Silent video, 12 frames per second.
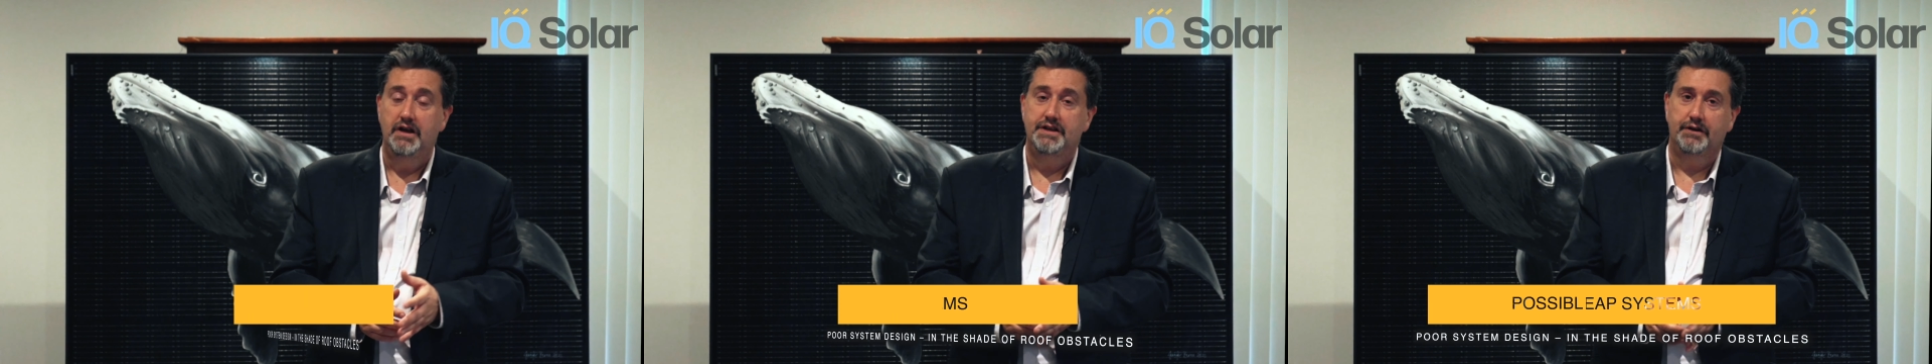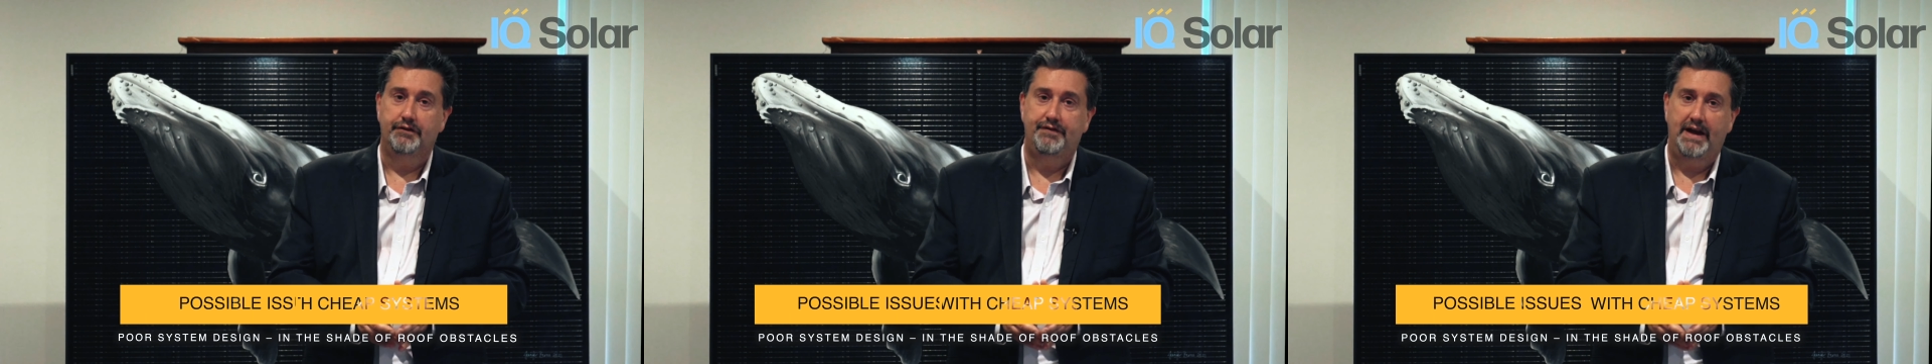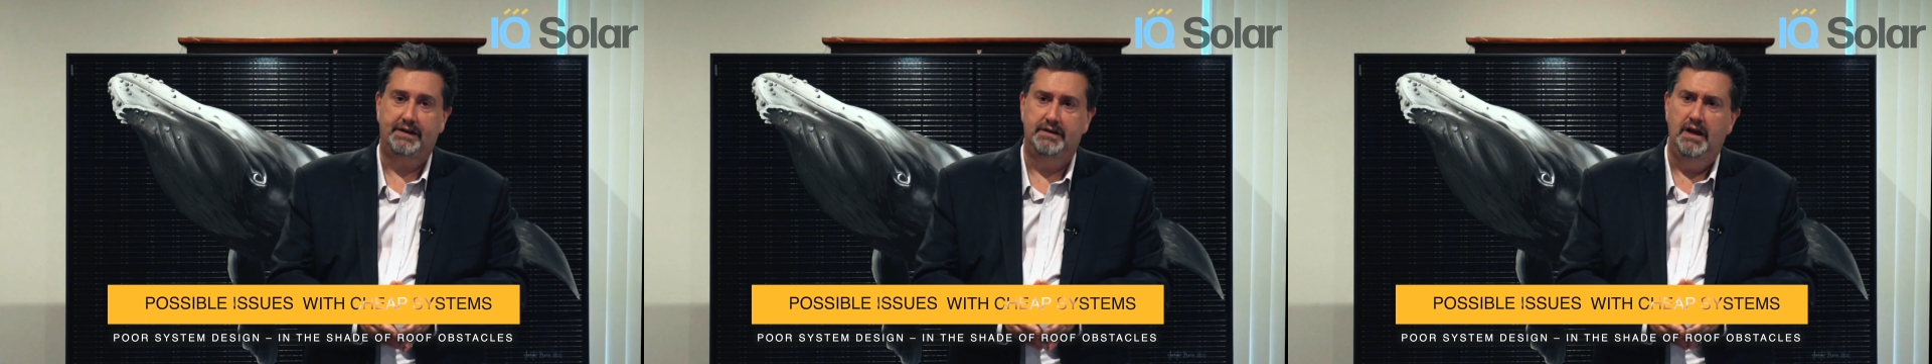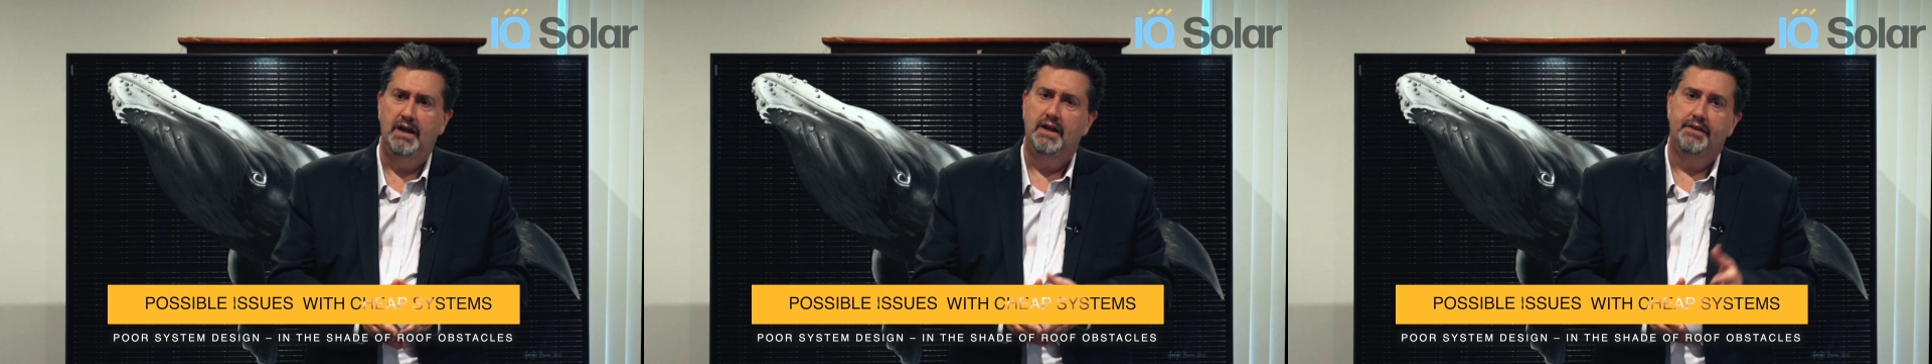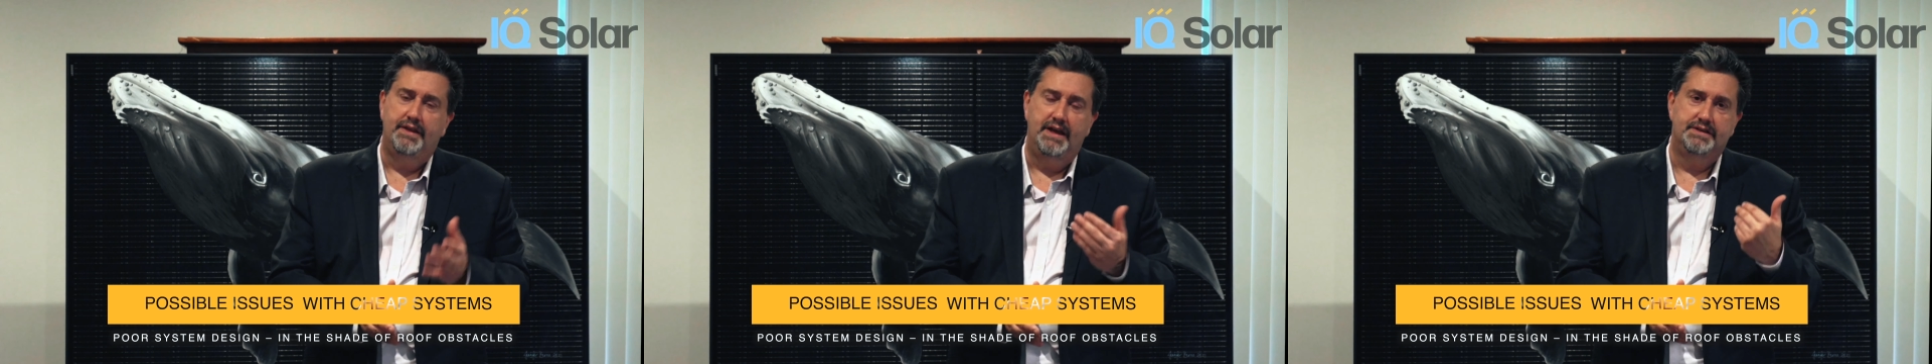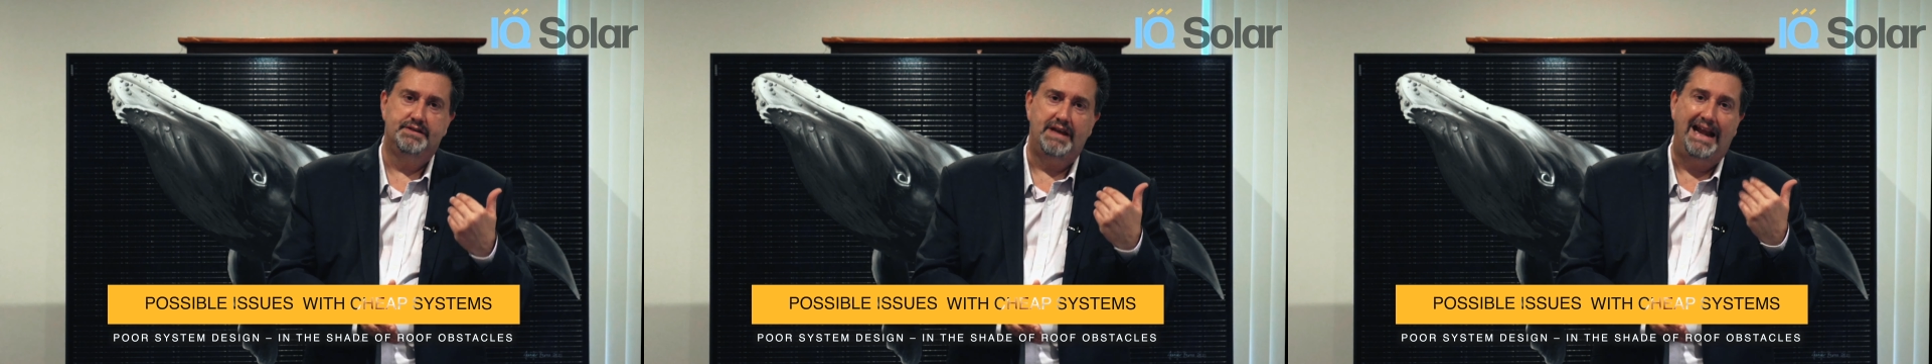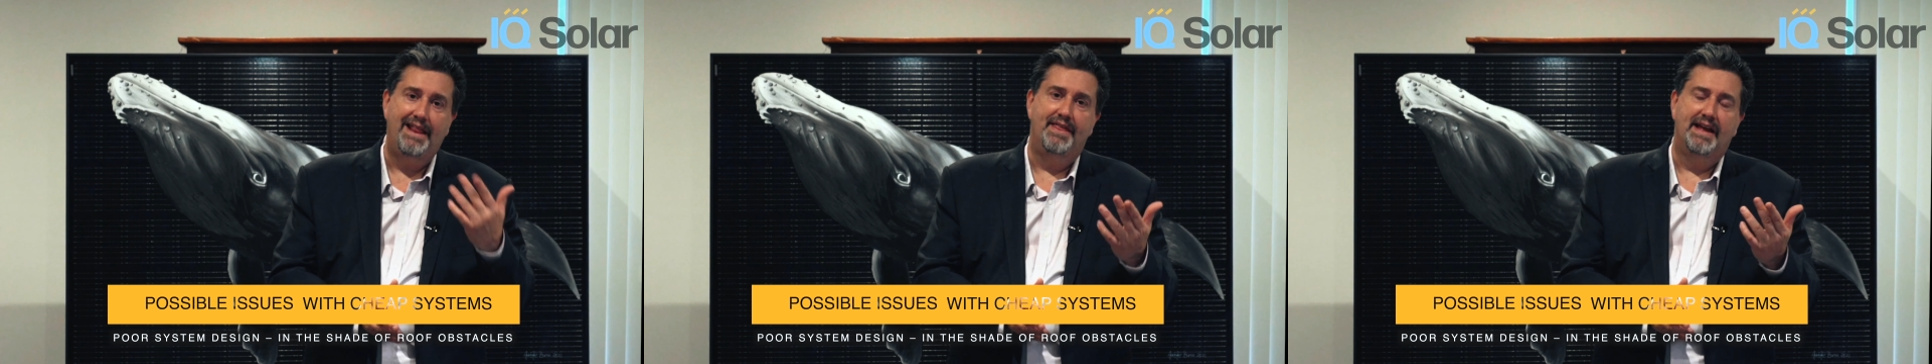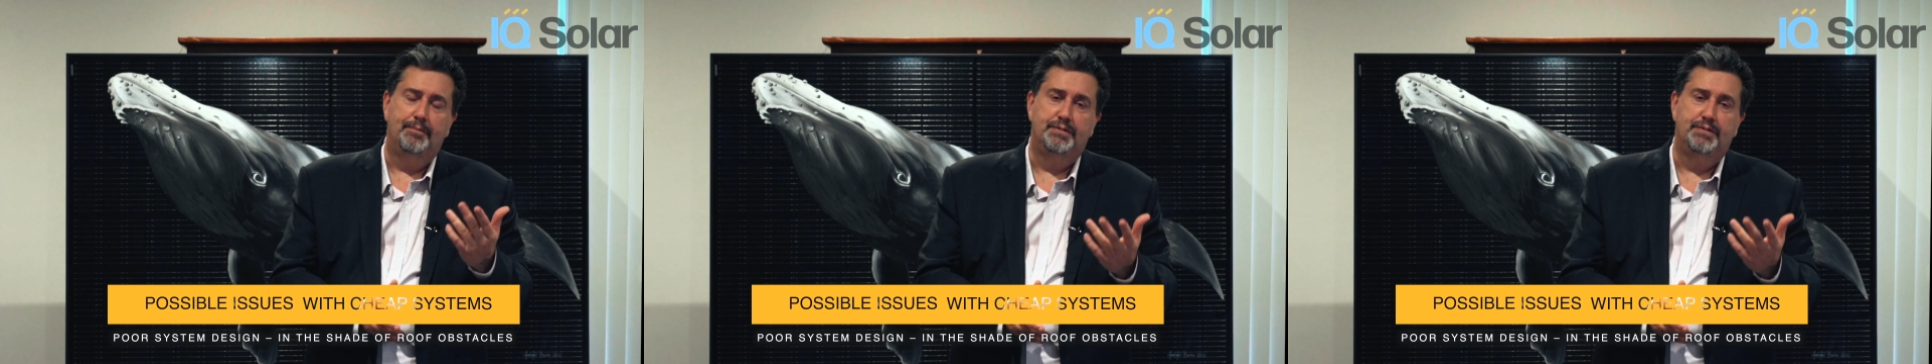So in fact, there's anything up